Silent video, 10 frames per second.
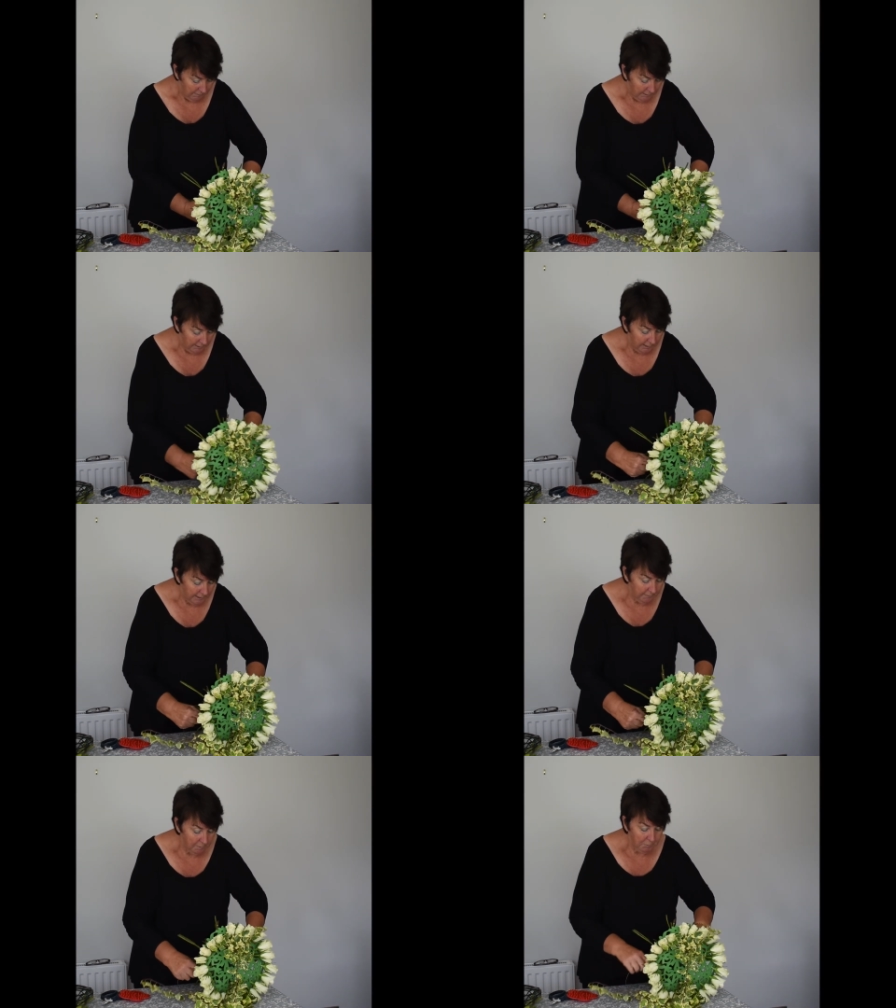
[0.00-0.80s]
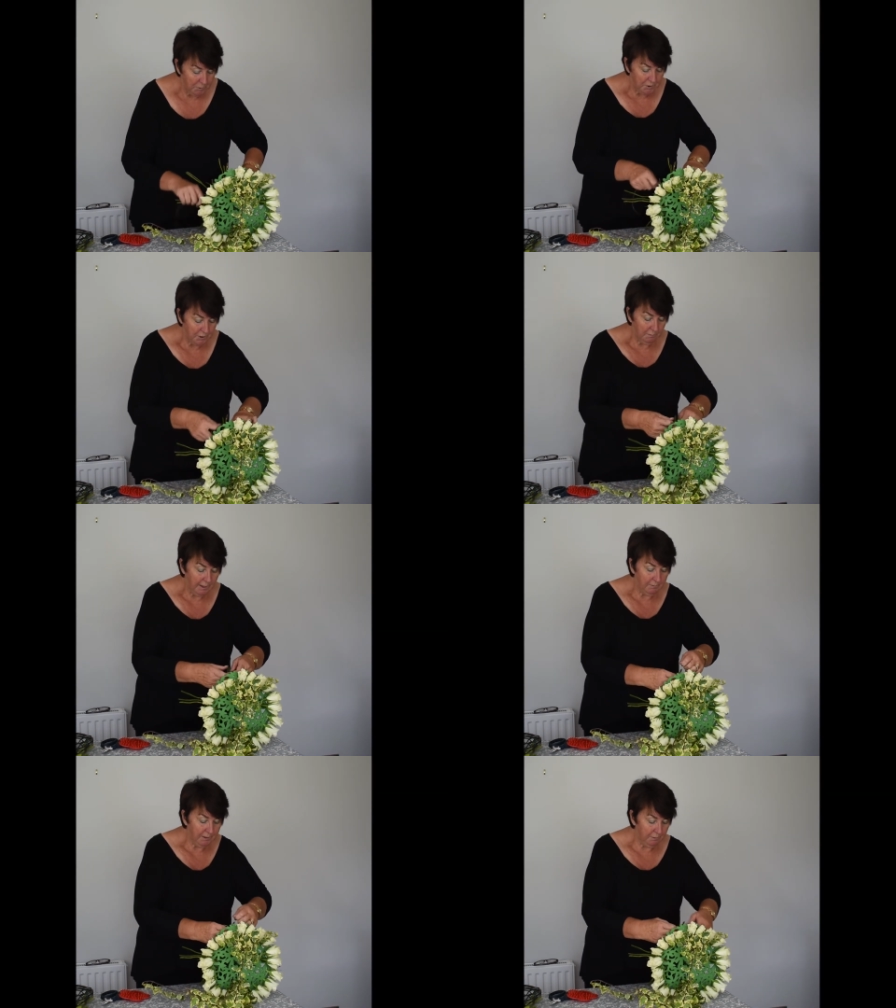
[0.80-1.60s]
And again, the beauty of
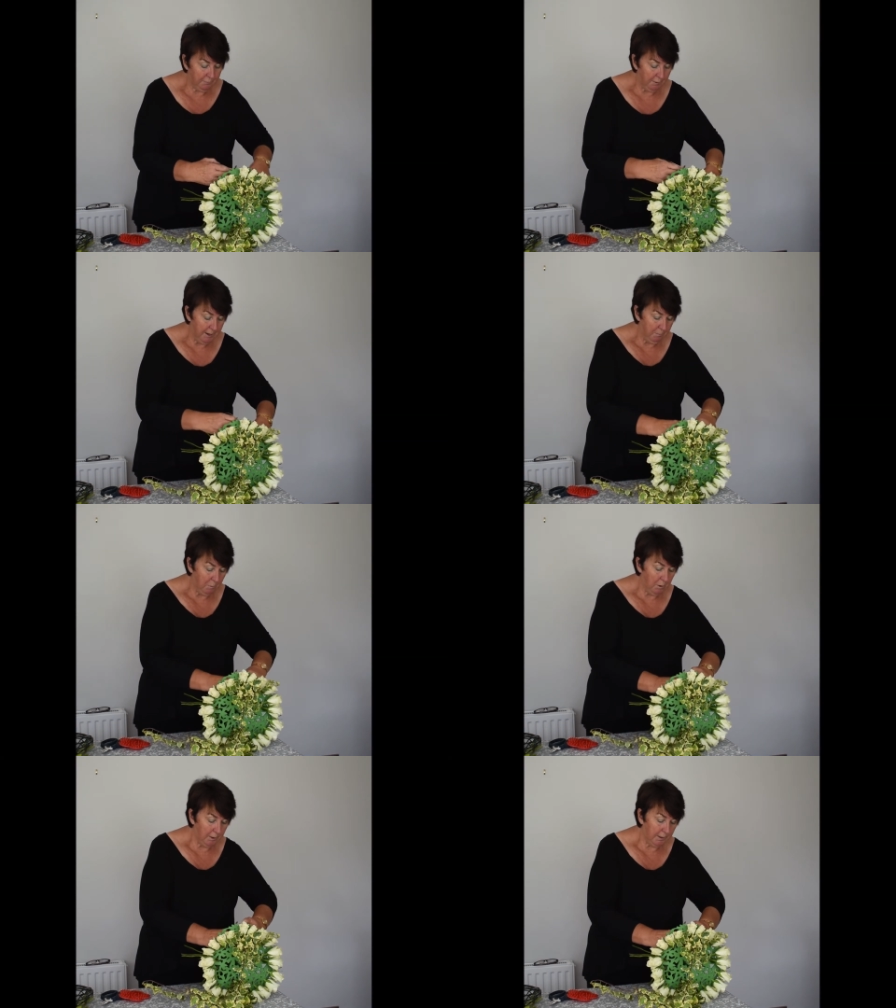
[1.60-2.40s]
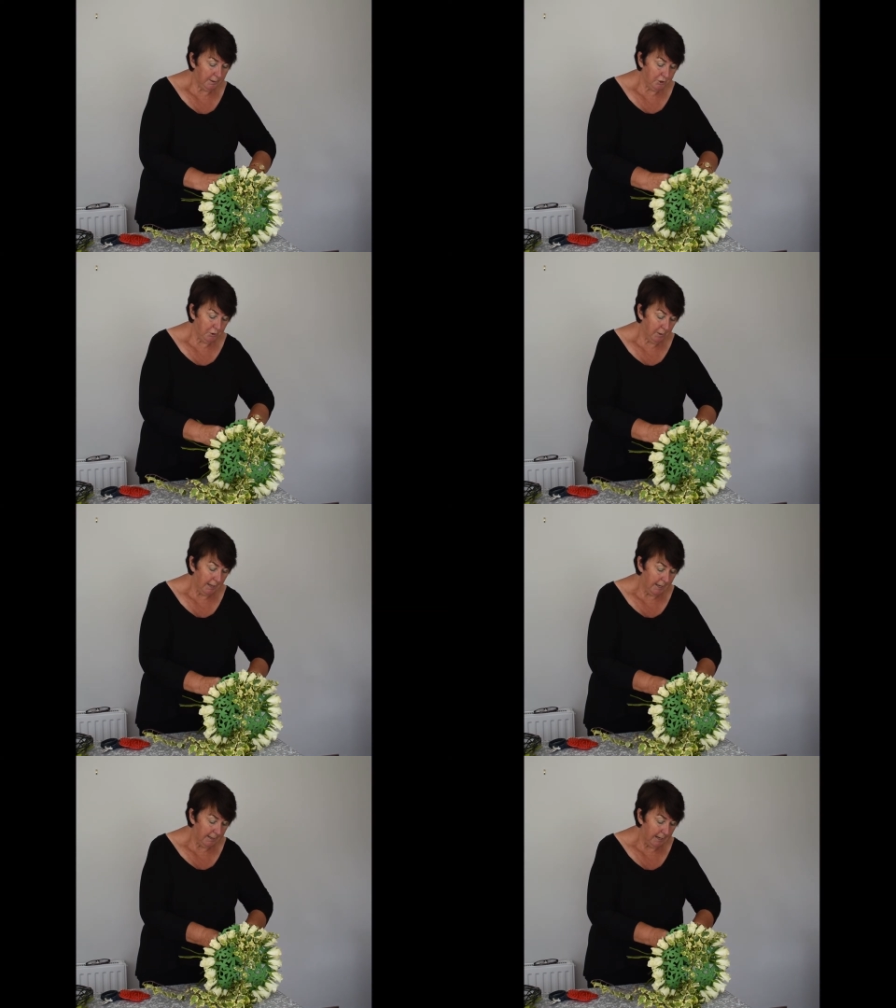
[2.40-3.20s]
having a framework is you
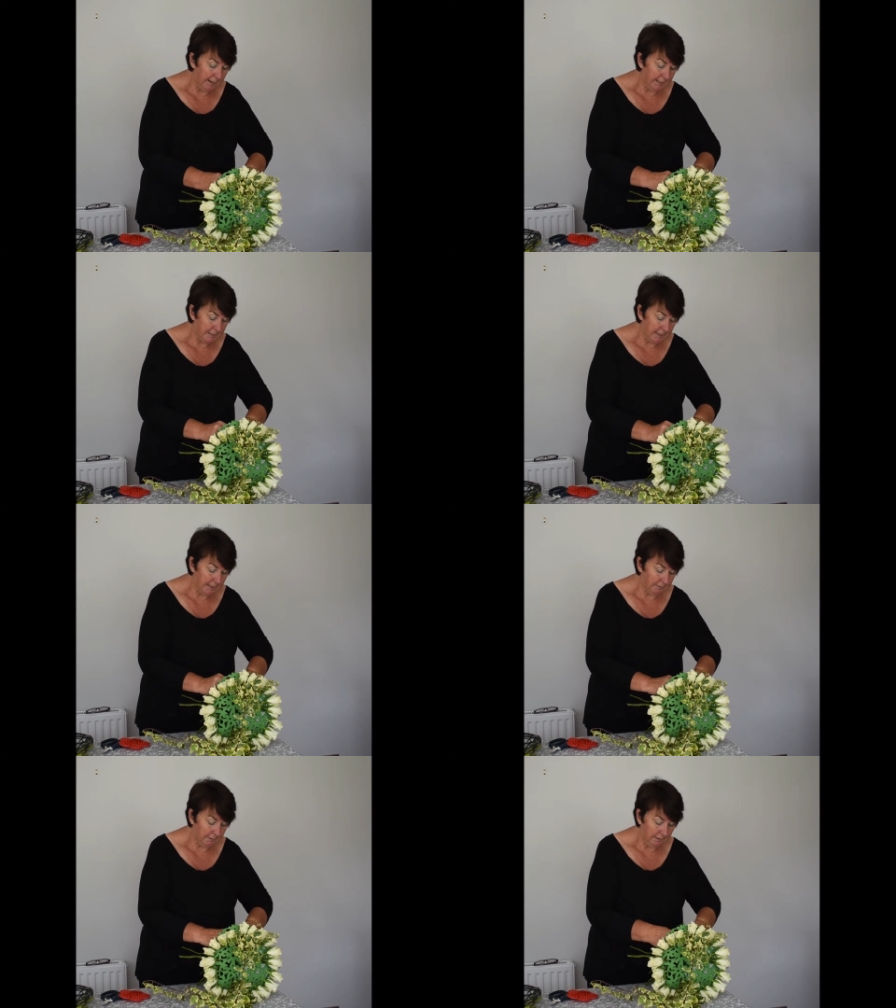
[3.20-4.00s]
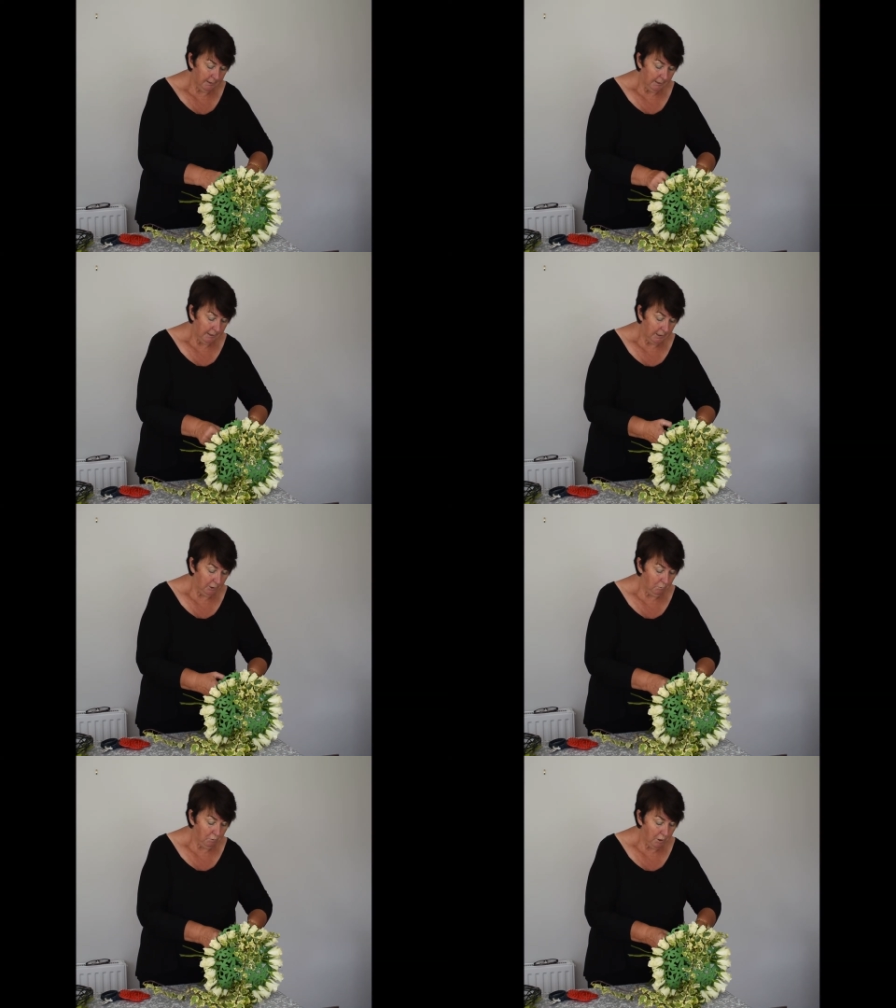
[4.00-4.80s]
can lay it down and
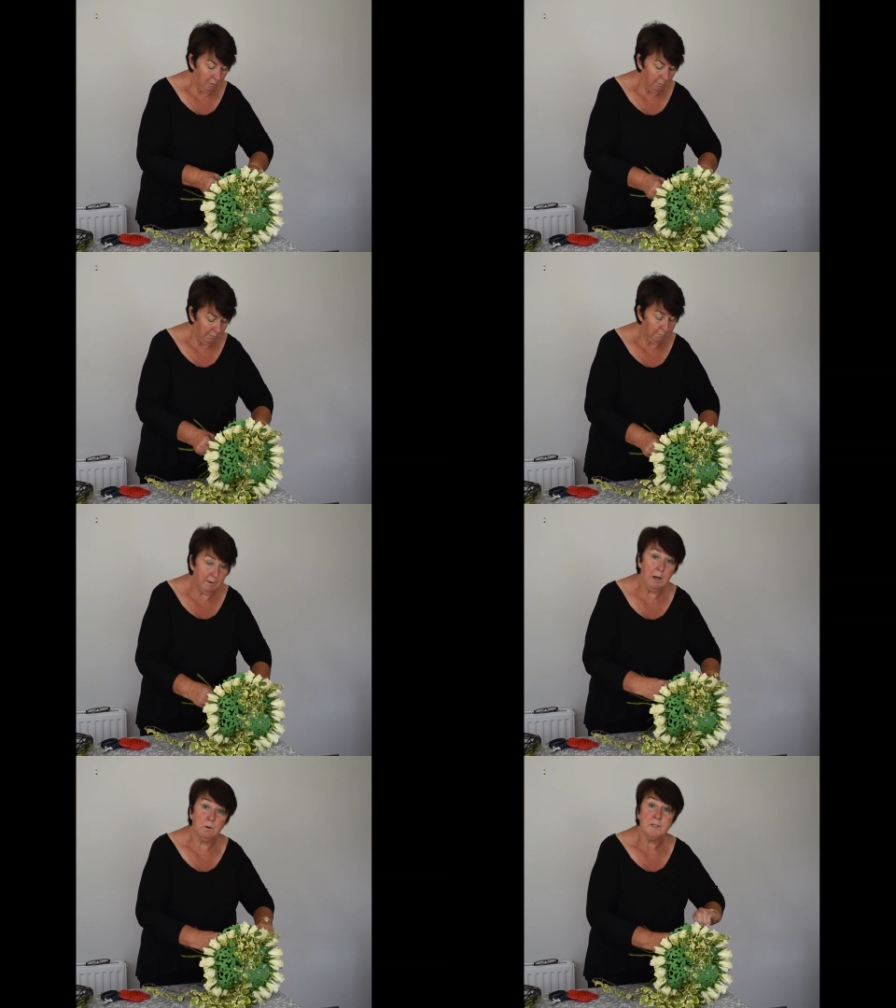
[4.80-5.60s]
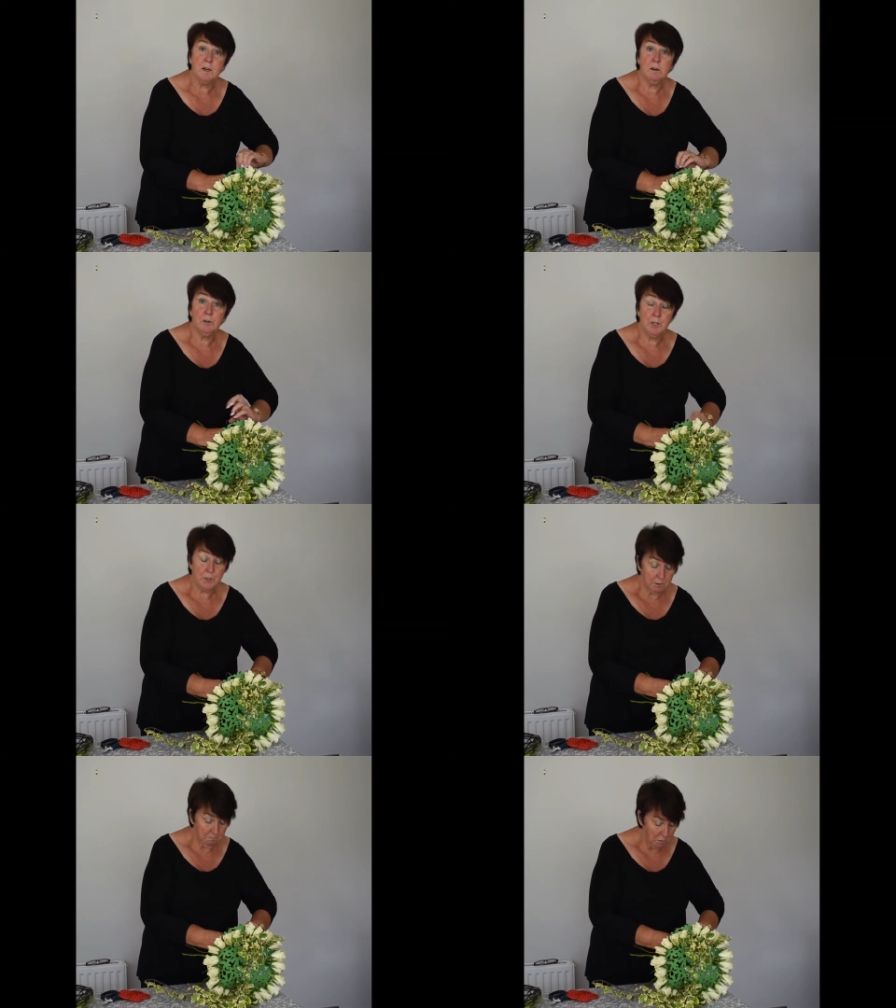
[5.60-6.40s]
you know that the flowers aren't going
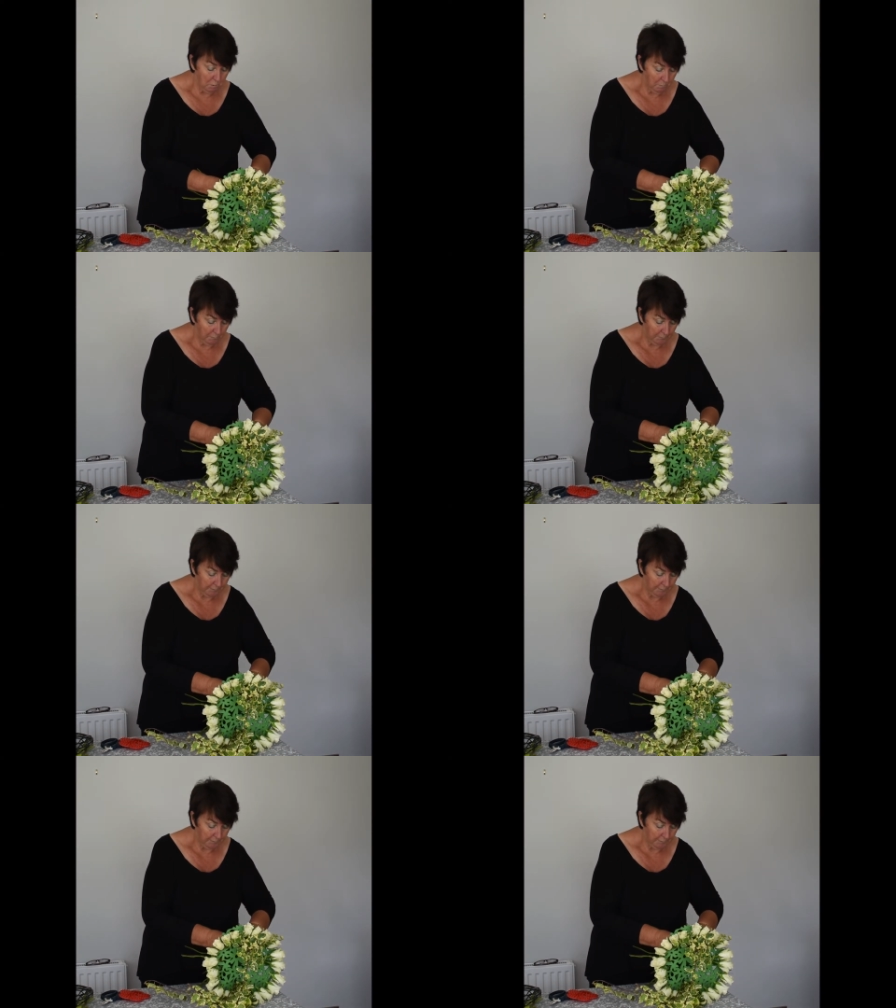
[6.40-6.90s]
to move